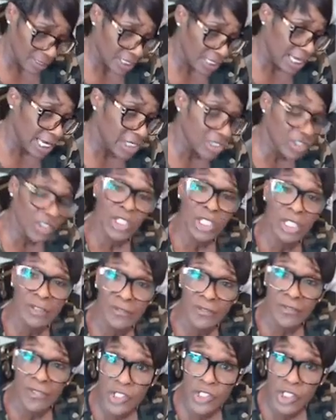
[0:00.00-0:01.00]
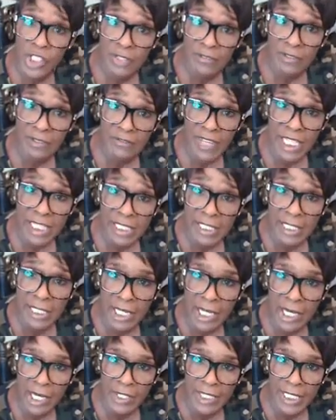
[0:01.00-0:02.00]
Okay, should have invested in
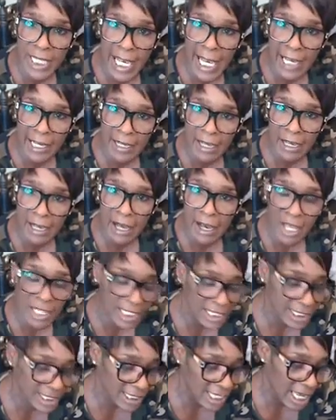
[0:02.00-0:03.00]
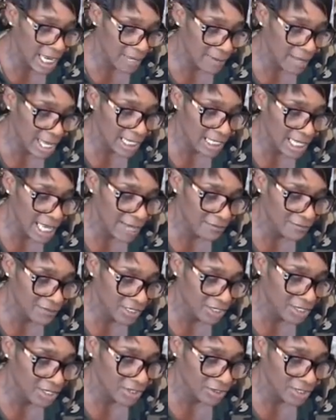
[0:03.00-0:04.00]
Kodak all this time. I laughed
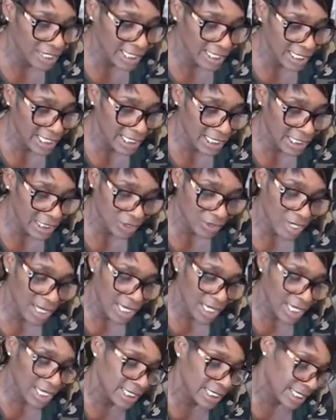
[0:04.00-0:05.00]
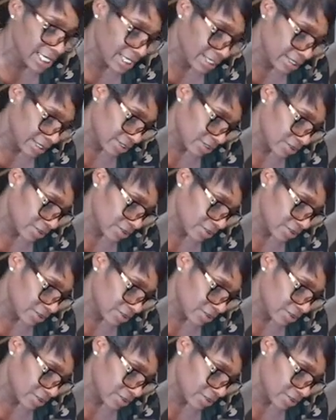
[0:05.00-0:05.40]
at Kodak. They had a little hut down the